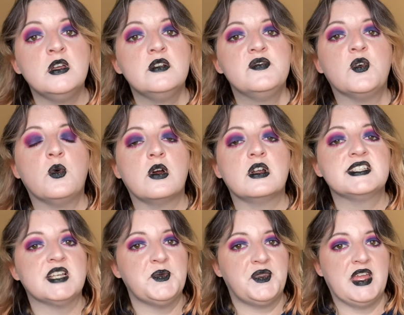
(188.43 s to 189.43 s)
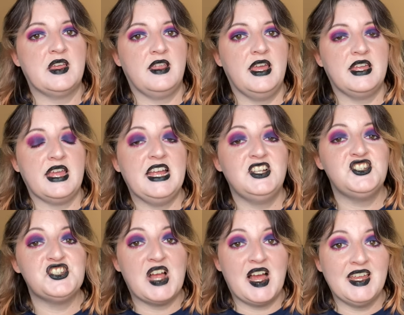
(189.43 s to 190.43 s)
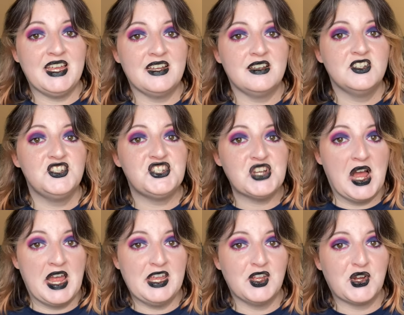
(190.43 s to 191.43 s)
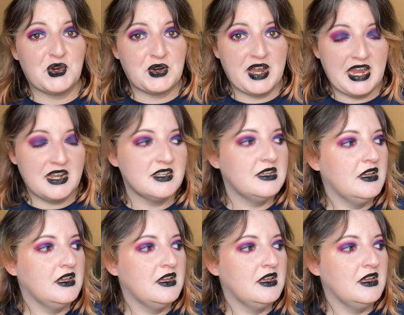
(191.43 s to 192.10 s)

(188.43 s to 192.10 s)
for something like a giant, giant crate.